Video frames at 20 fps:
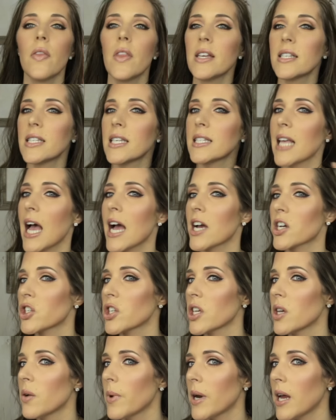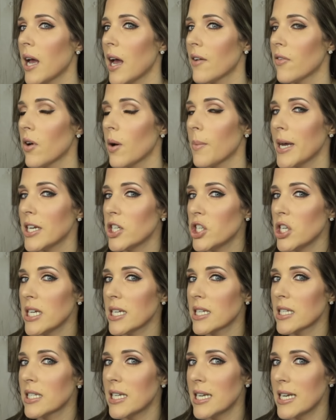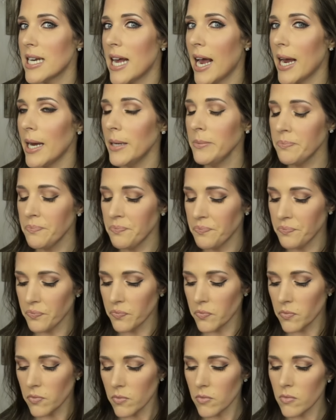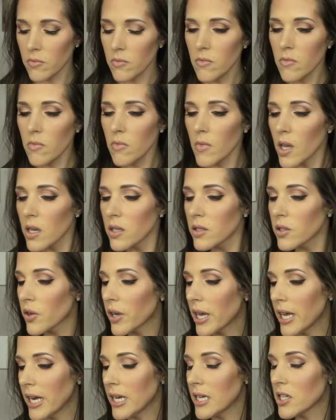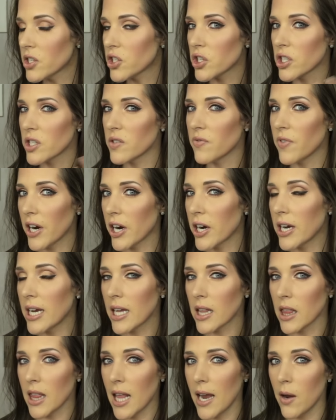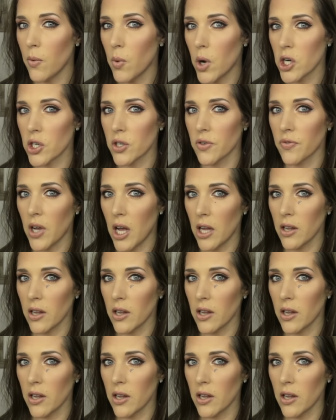This is actually what I have on my cheeks today. So again, it's just very light wash of